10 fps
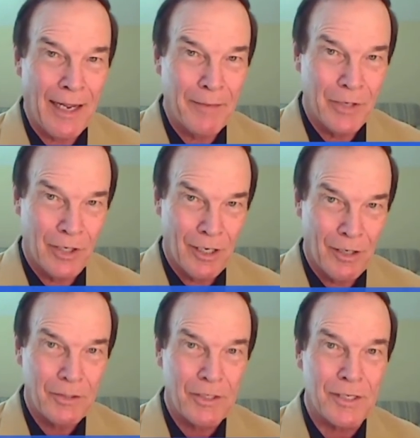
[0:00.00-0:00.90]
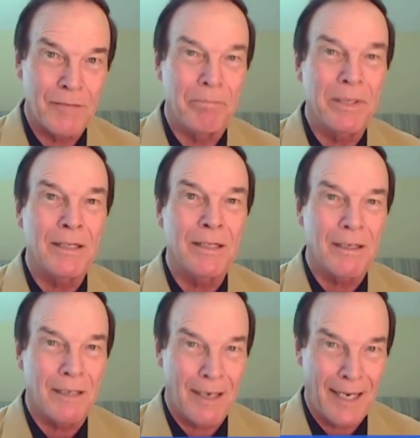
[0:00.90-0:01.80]
I'm your host,
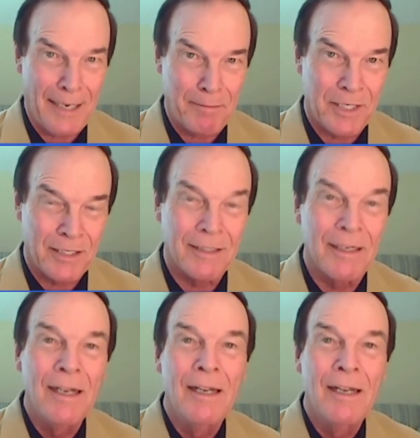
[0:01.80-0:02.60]
Bill Lampton.